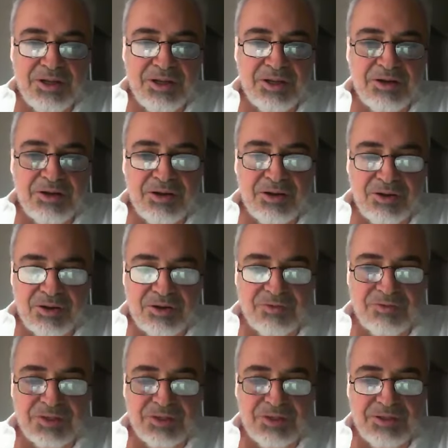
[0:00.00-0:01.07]
a lot
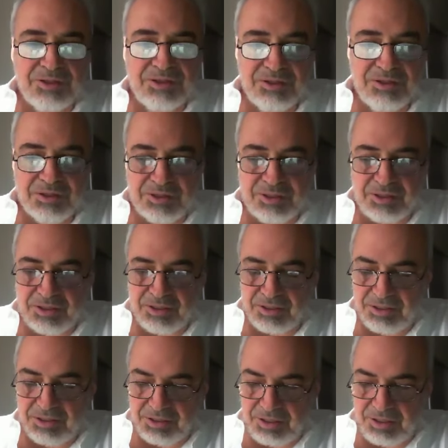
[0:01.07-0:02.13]
of the
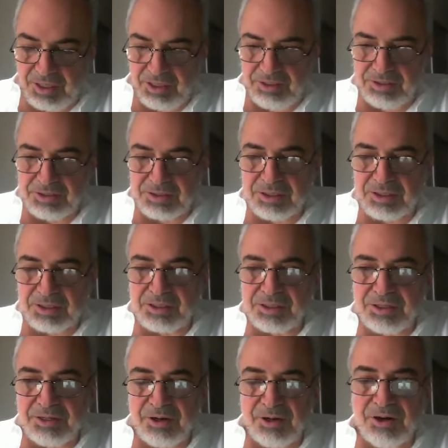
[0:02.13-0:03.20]
things
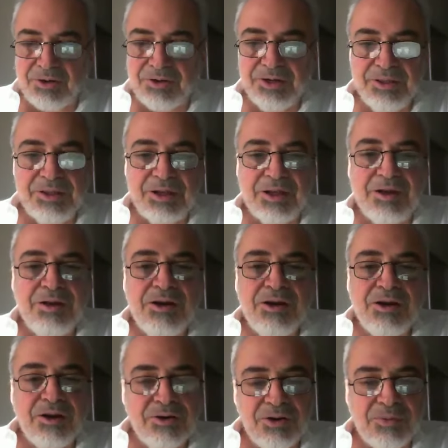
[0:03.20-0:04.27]
that are in there
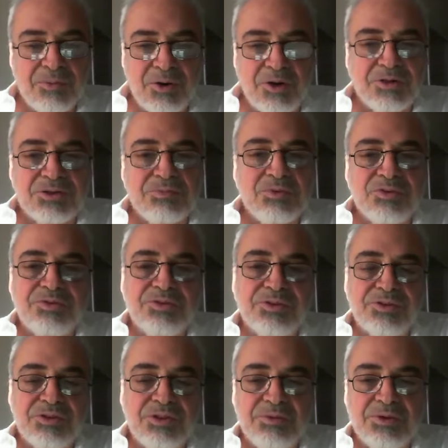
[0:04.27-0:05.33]
are not possible for
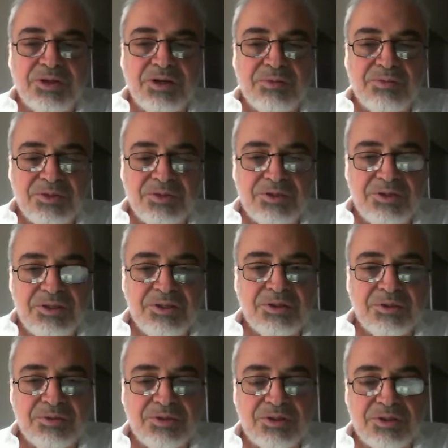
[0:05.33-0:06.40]
the shipping company to
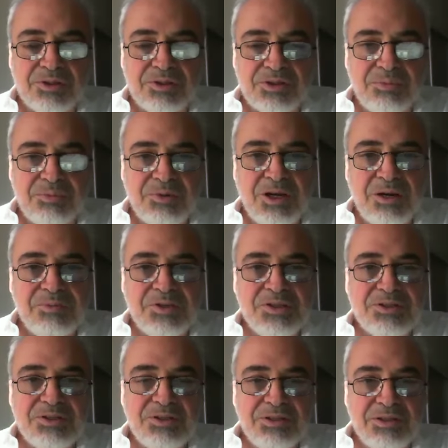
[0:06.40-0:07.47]
deal with. The shipping company
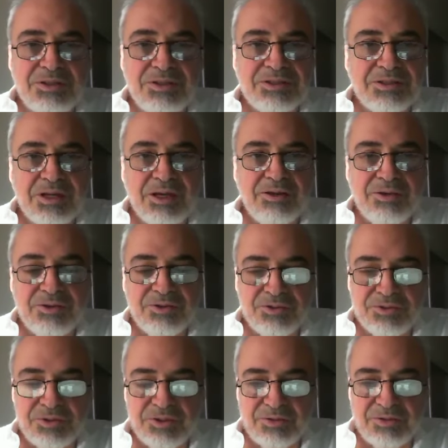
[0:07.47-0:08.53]
isn't going to design a
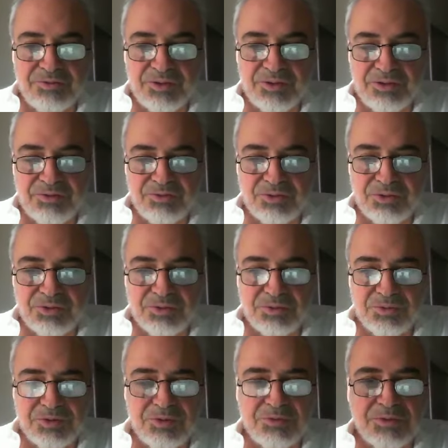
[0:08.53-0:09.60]
user interface for you
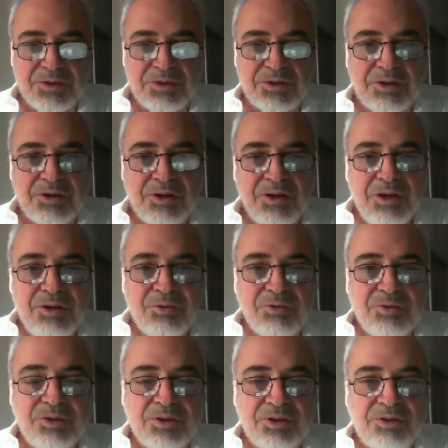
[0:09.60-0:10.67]

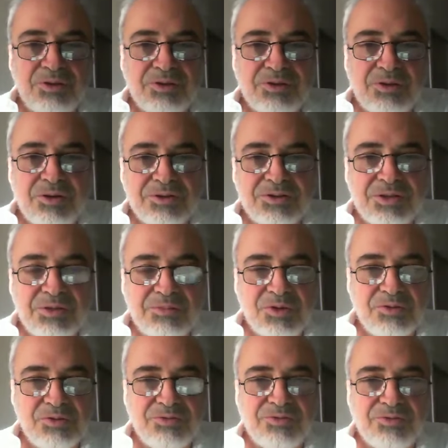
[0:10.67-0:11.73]
with a good
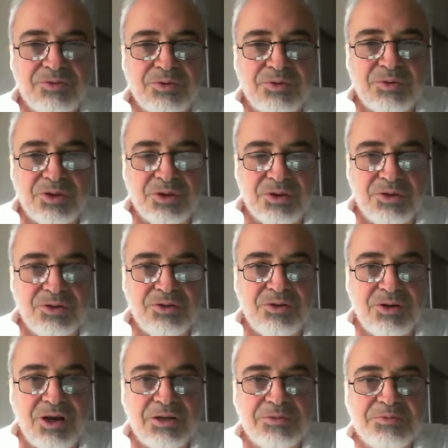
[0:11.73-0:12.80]
concept with a good
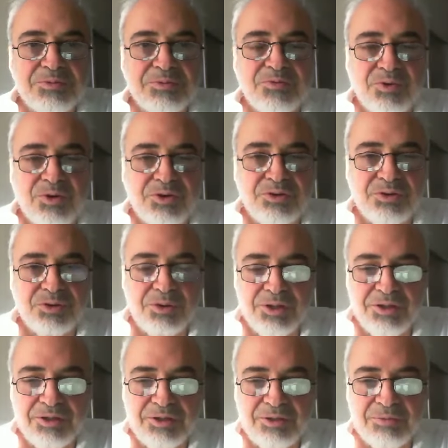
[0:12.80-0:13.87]
grasp of what you're
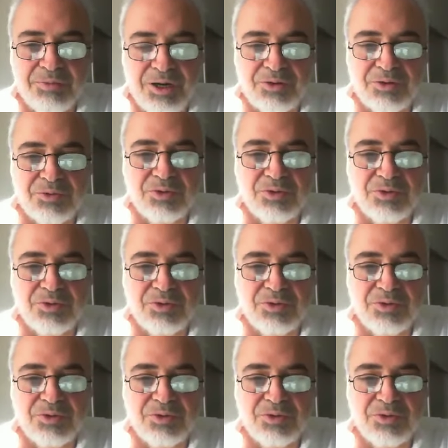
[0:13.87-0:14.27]
thinking about and